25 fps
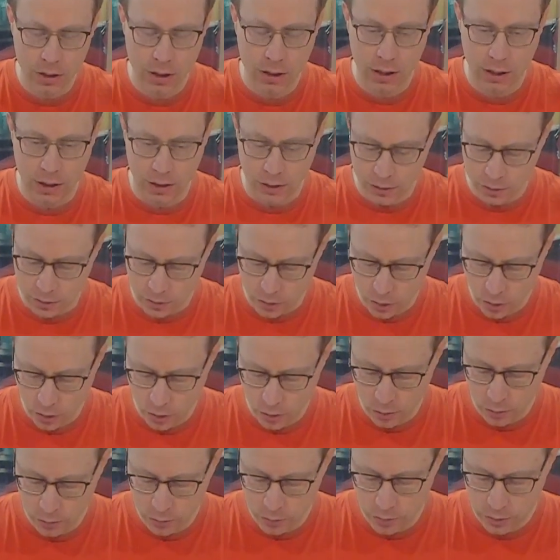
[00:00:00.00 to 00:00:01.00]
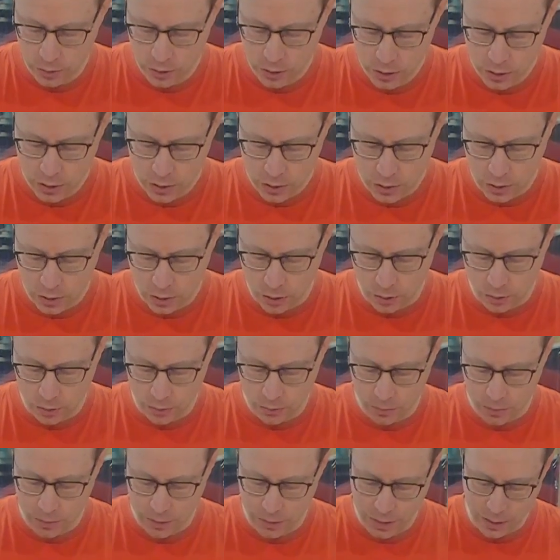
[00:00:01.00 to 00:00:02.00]
and old, so
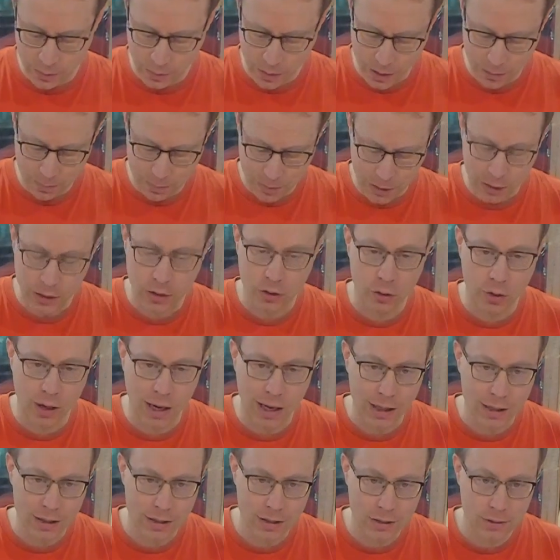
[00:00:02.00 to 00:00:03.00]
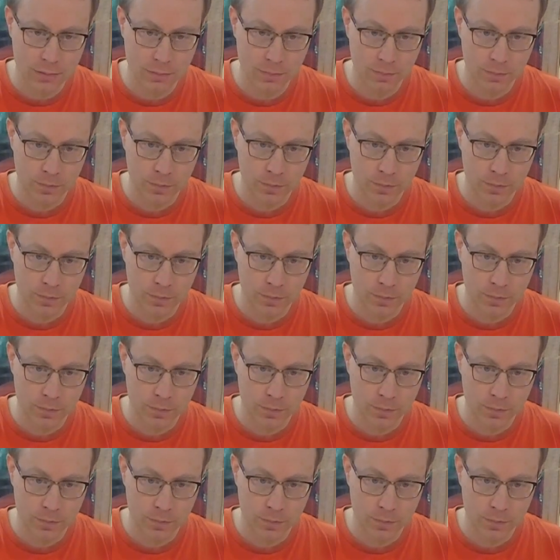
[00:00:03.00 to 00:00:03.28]
there might be cracks.